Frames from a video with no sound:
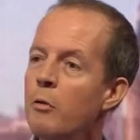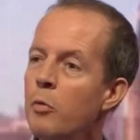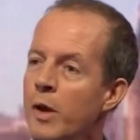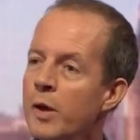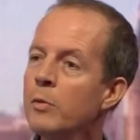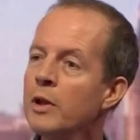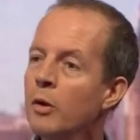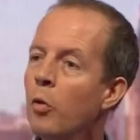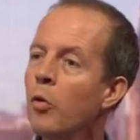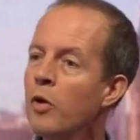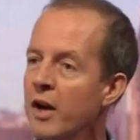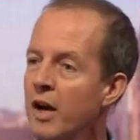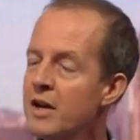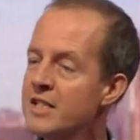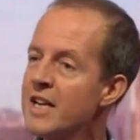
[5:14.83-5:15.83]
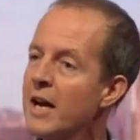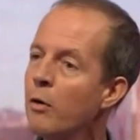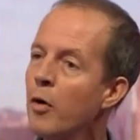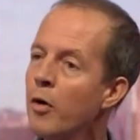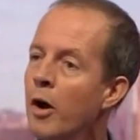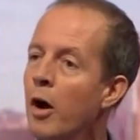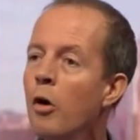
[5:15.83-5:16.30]
we will organise
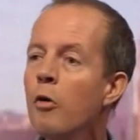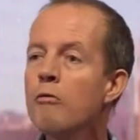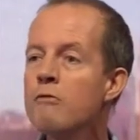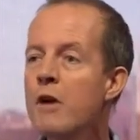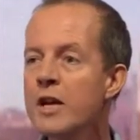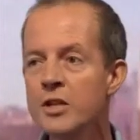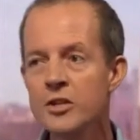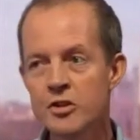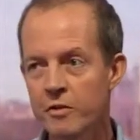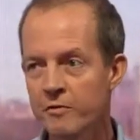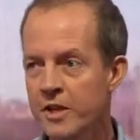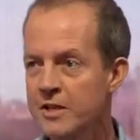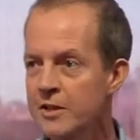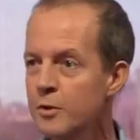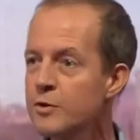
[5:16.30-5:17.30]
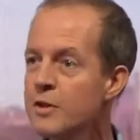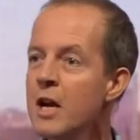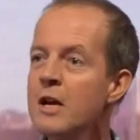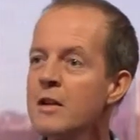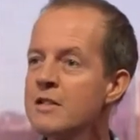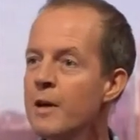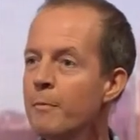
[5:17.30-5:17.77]
now on a whole range of issues,
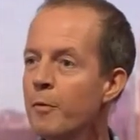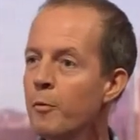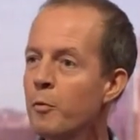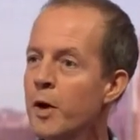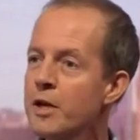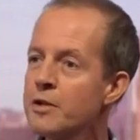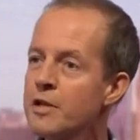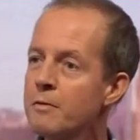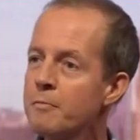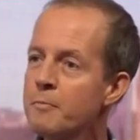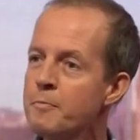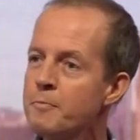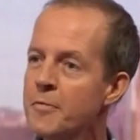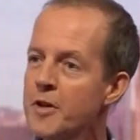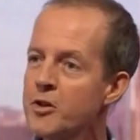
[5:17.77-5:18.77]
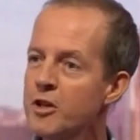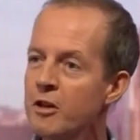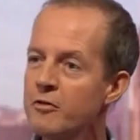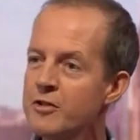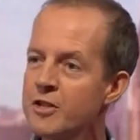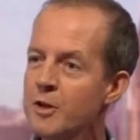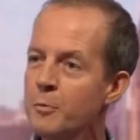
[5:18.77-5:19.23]
some of which the
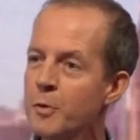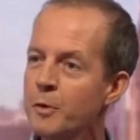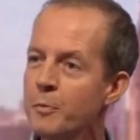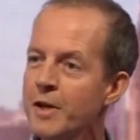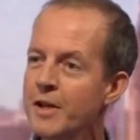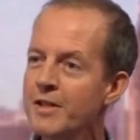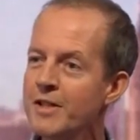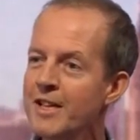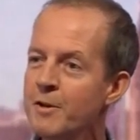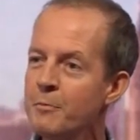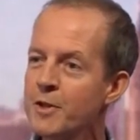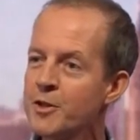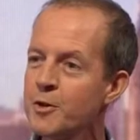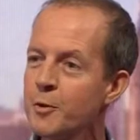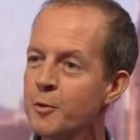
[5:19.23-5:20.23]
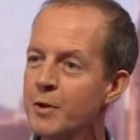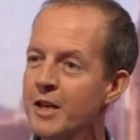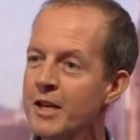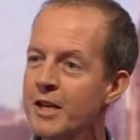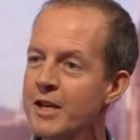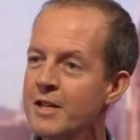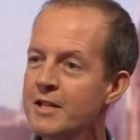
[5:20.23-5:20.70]
Chancellor will be dealing with
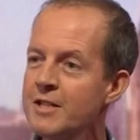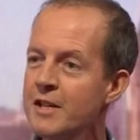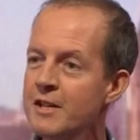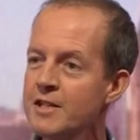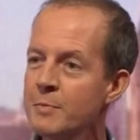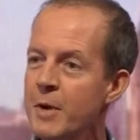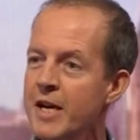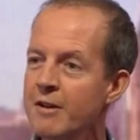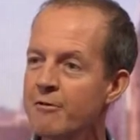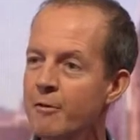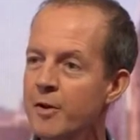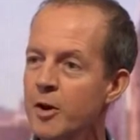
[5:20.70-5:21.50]
shortly in his spending